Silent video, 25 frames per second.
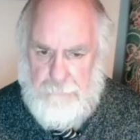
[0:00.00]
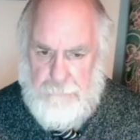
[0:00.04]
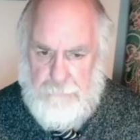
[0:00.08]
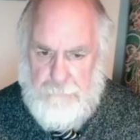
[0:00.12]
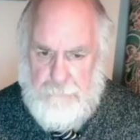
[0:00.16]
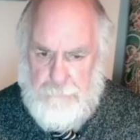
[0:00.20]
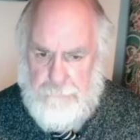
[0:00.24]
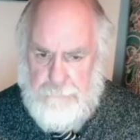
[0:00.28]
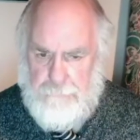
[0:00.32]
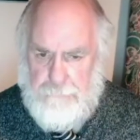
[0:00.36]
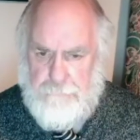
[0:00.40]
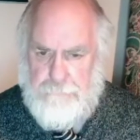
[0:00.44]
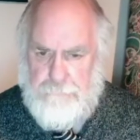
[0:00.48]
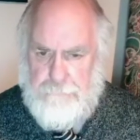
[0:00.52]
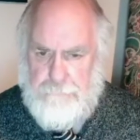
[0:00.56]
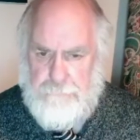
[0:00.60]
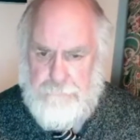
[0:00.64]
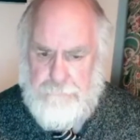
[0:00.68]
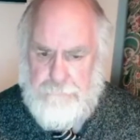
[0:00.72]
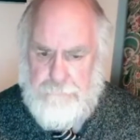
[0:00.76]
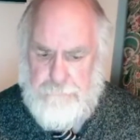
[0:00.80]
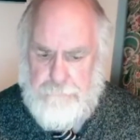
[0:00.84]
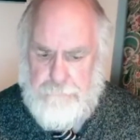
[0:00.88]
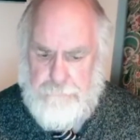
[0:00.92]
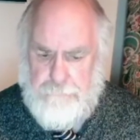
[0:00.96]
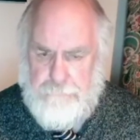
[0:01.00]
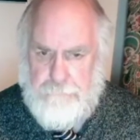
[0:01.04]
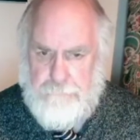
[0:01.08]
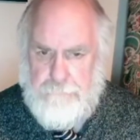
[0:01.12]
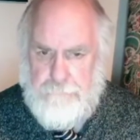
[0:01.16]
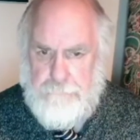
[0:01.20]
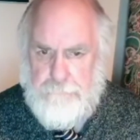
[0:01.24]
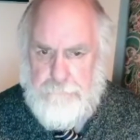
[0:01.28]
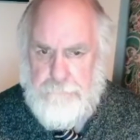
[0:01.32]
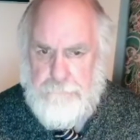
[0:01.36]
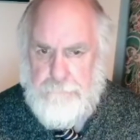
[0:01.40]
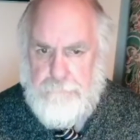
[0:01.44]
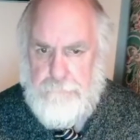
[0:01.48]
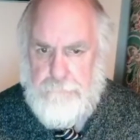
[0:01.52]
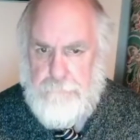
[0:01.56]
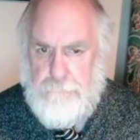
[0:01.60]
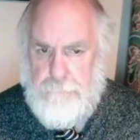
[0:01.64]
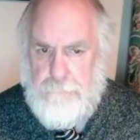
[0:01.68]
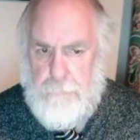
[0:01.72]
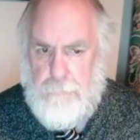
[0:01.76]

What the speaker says: Nothing is said.